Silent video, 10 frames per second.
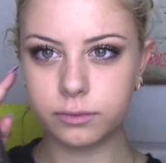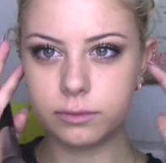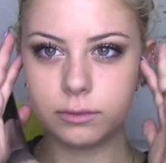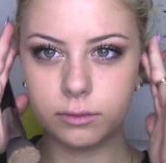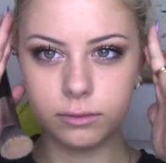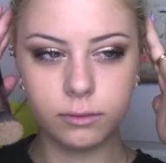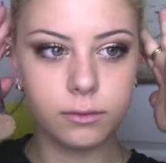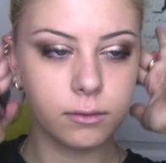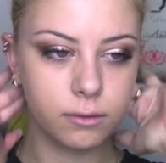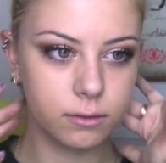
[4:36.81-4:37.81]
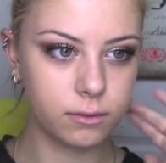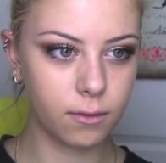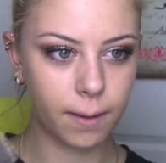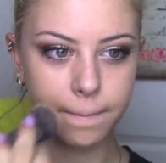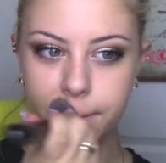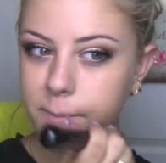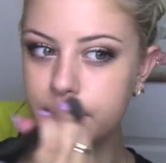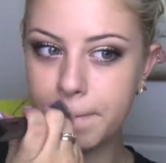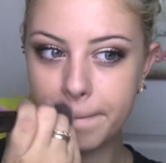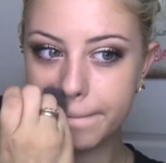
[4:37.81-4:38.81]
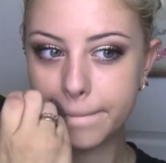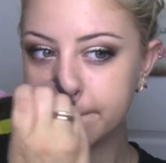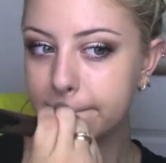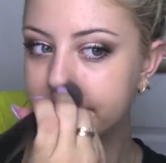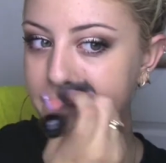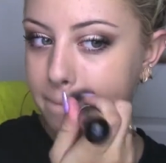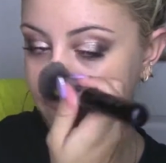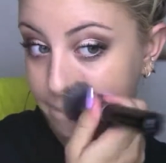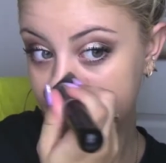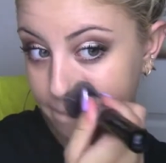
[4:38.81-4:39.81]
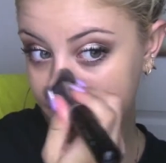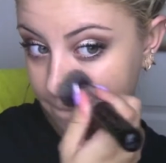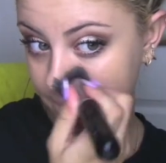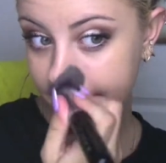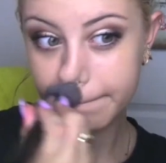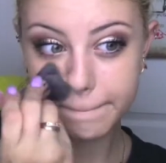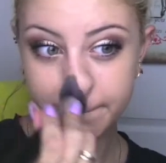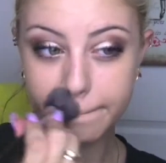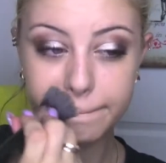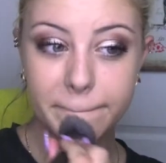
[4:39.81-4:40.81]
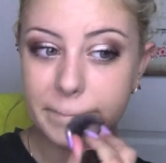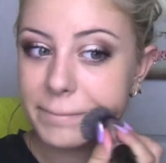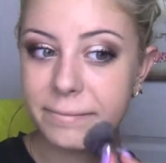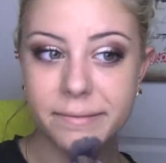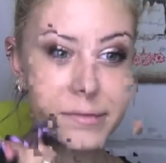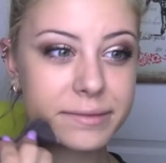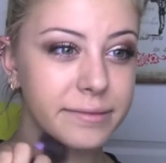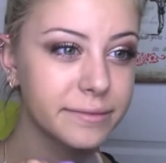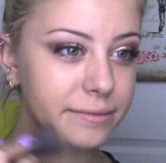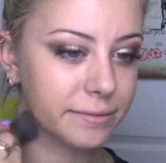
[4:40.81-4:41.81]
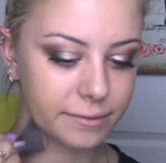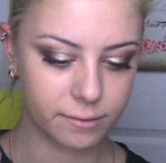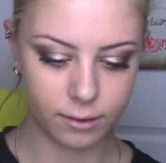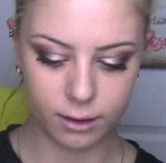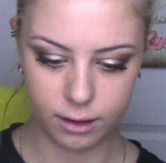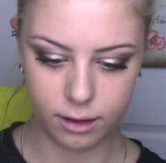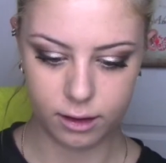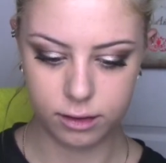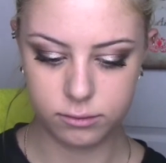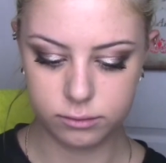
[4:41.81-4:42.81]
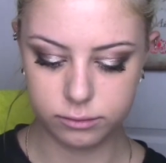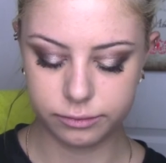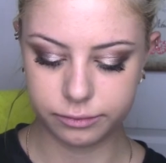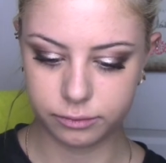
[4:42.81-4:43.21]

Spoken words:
No one is speaking in this clip.